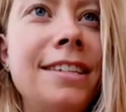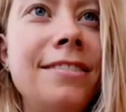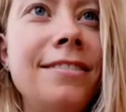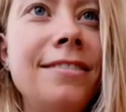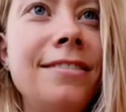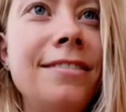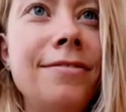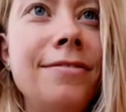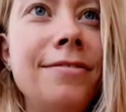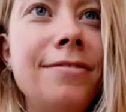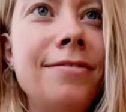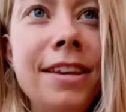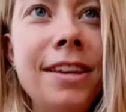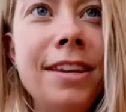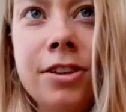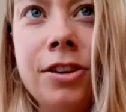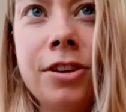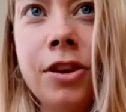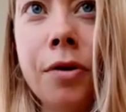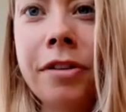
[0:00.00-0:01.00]
to we need to
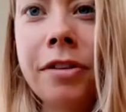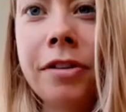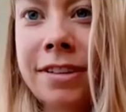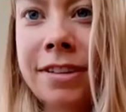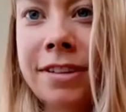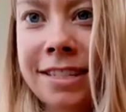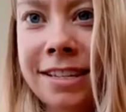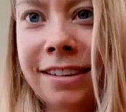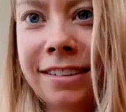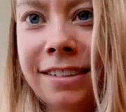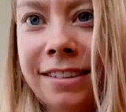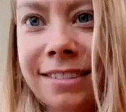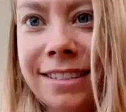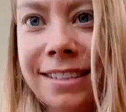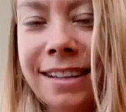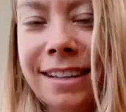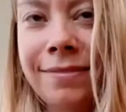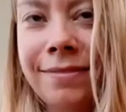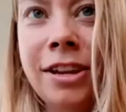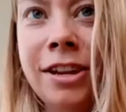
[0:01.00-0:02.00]
know the
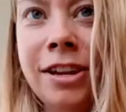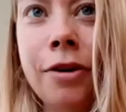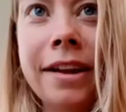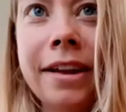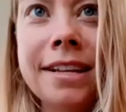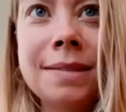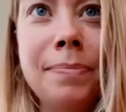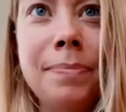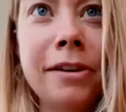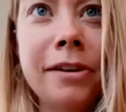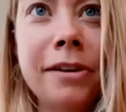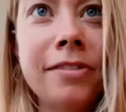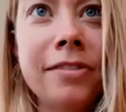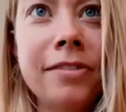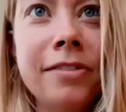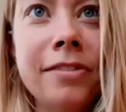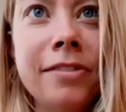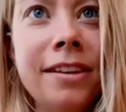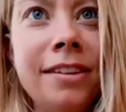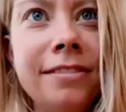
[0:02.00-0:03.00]
results and know that it's bigger
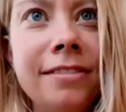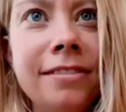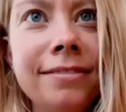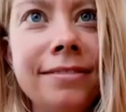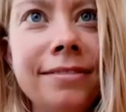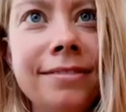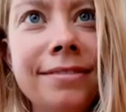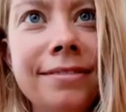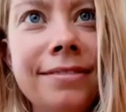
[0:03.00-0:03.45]
than you,